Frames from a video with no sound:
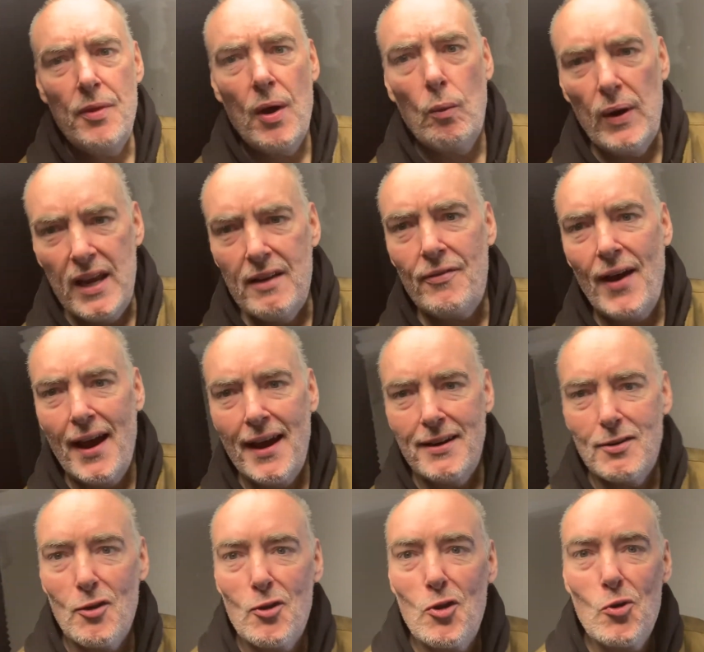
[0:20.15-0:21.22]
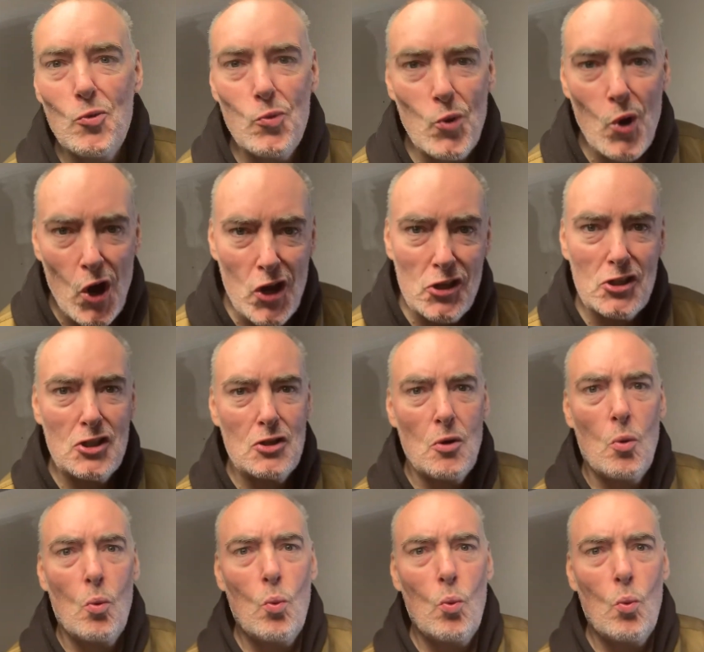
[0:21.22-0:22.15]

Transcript: We have had the worst